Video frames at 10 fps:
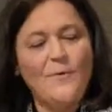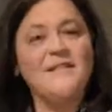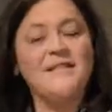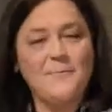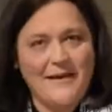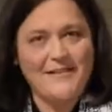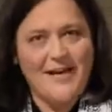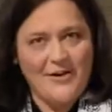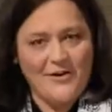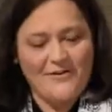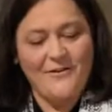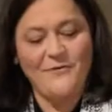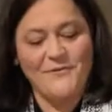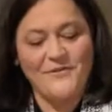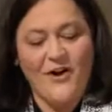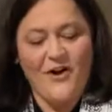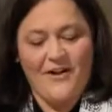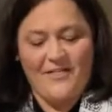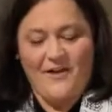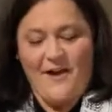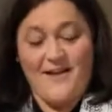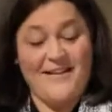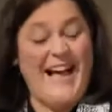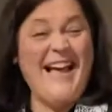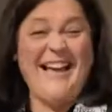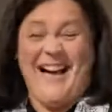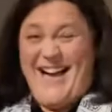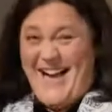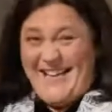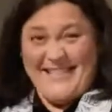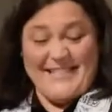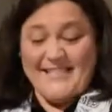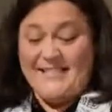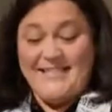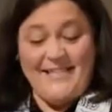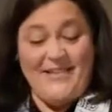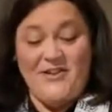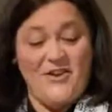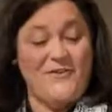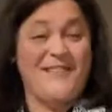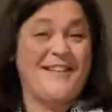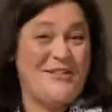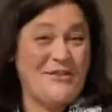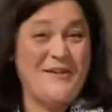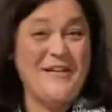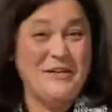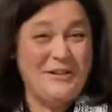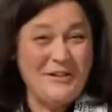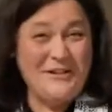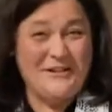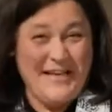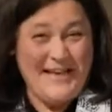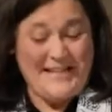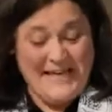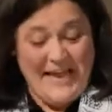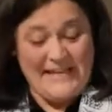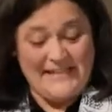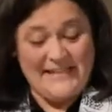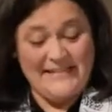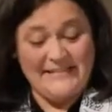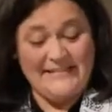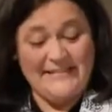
One spectator who saw it thought, "I honestly didn't know that a tree could look like that."